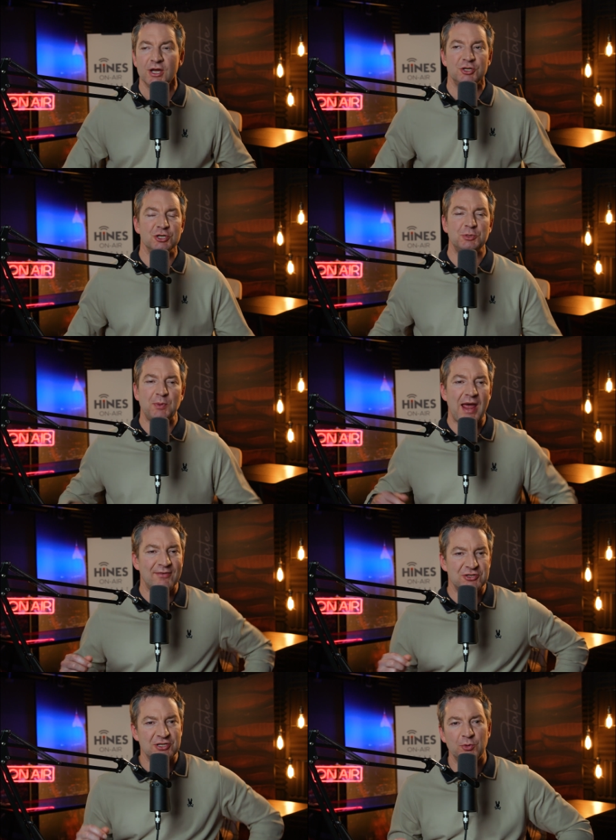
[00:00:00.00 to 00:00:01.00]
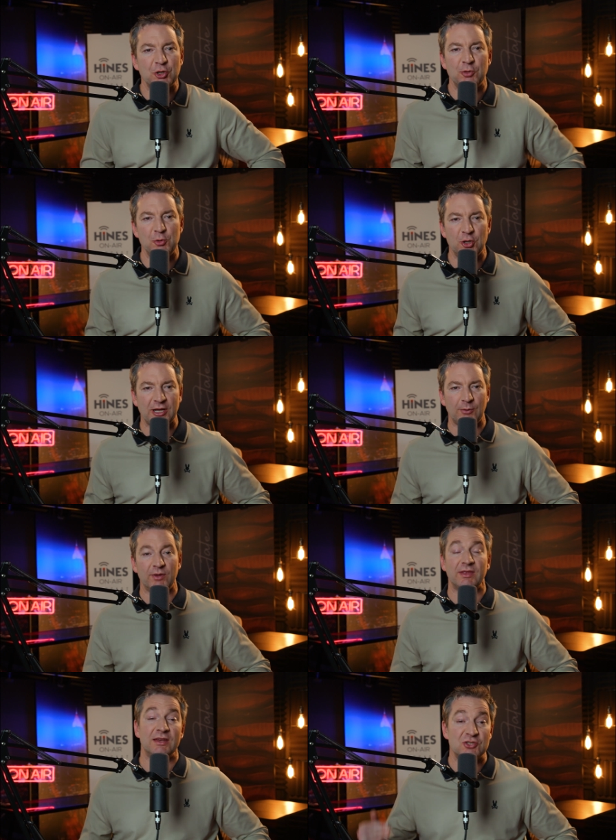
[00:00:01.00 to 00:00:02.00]
Just having someone to communicate
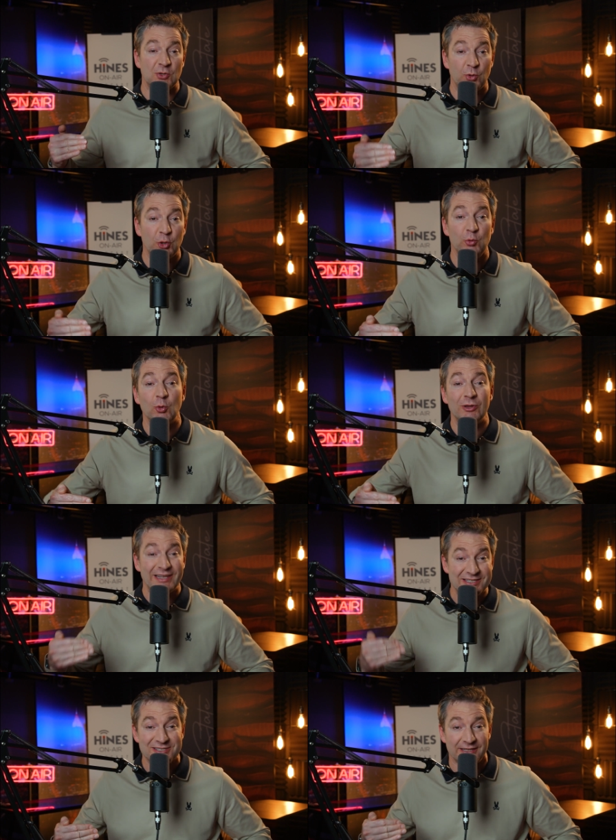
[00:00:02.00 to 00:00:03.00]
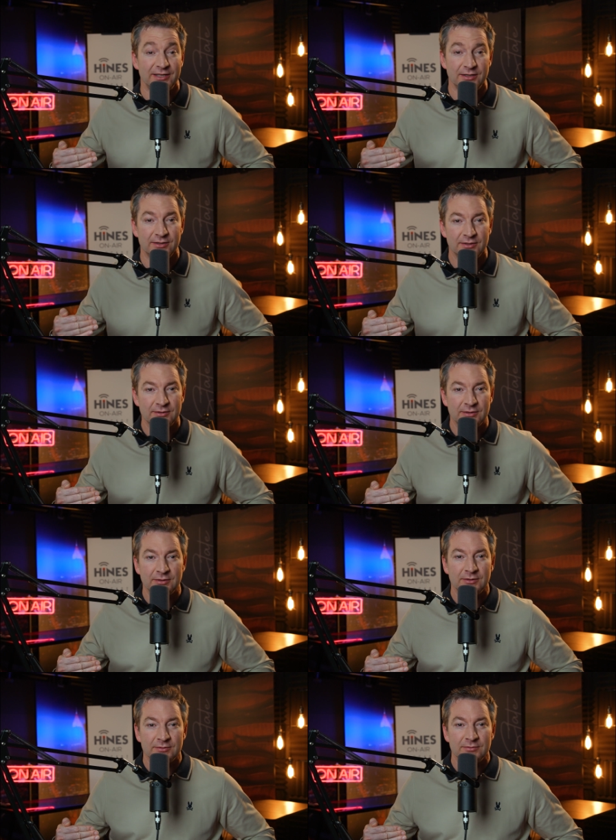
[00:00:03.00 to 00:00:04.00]
with, and someone who will listen.
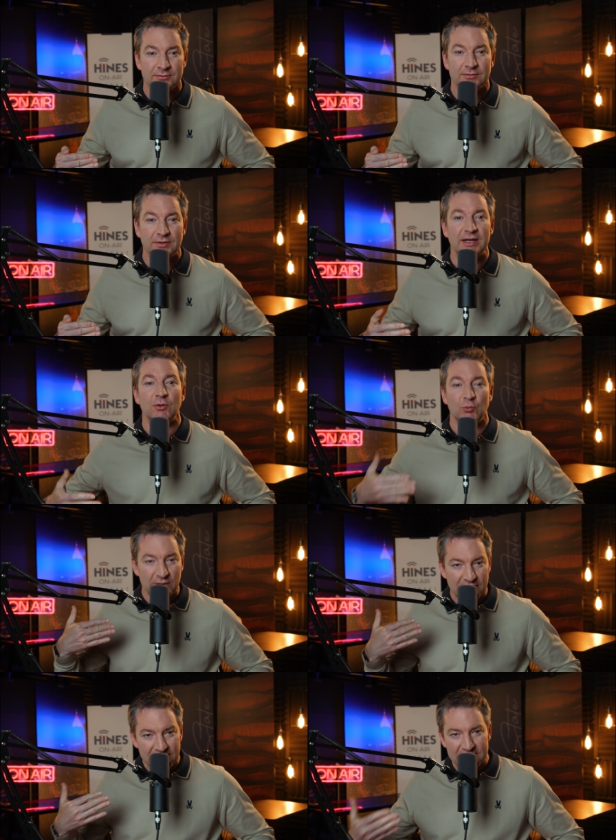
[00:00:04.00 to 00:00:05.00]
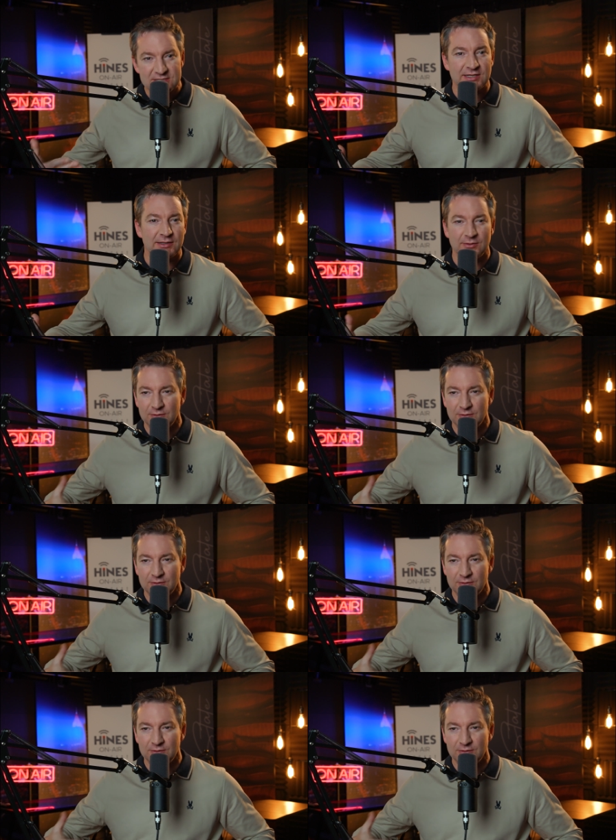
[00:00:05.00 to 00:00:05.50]
It's nice. Really listen.